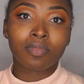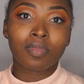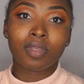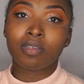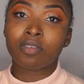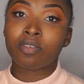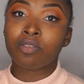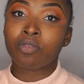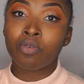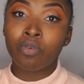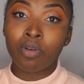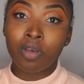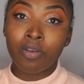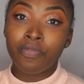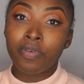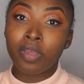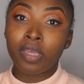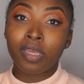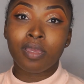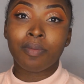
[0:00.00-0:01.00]
It's all
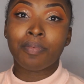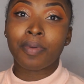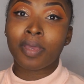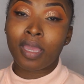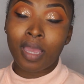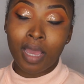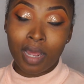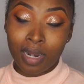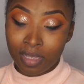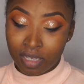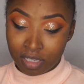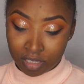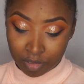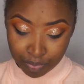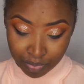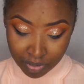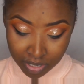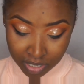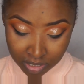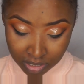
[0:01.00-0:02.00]
over eBay,
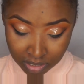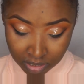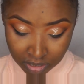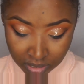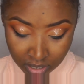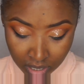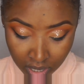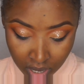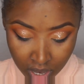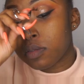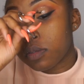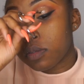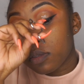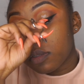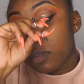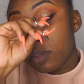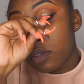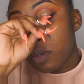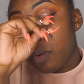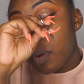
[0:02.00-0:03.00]
AliExpress.
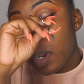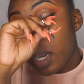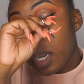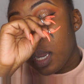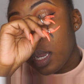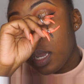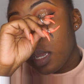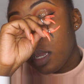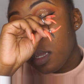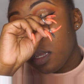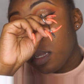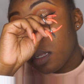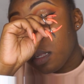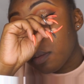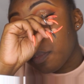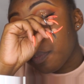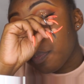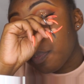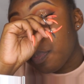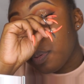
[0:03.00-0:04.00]
So I
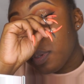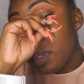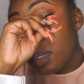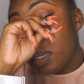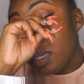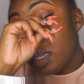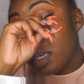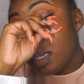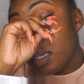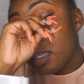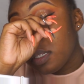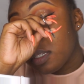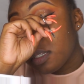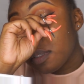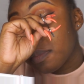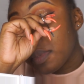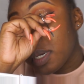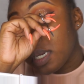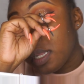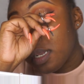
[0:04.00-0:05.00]

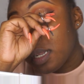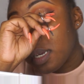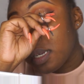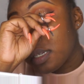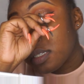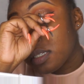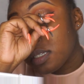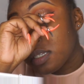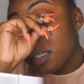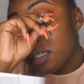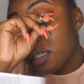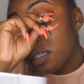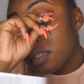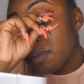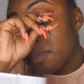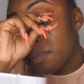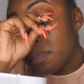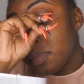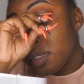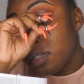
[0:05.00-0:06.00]
place my lash in
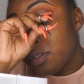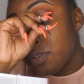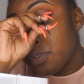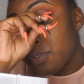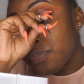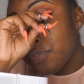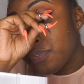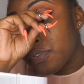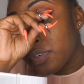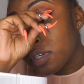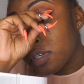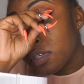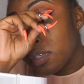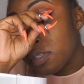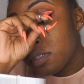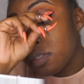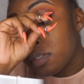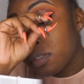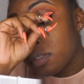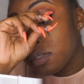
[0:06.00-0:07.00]
the middle
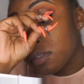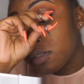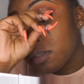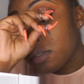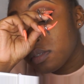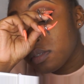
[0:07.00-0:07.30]
first